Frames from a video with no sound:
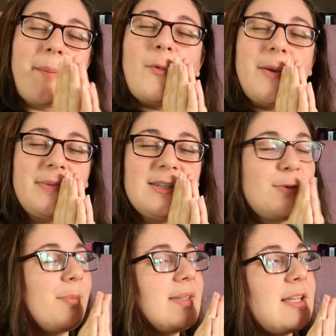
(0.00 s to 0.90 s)
quite pleased
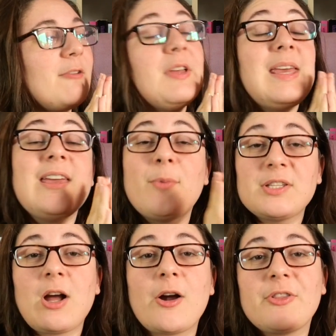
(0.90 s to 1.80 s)
with myself. It
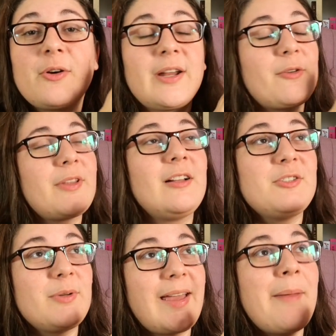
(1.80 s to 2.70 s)
was hard though, and I don't think I'll
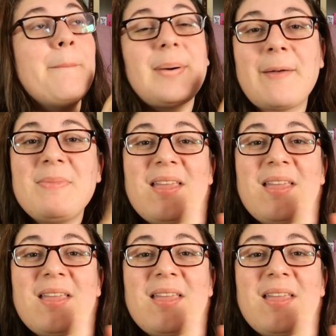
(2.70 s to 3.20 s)
do it again, but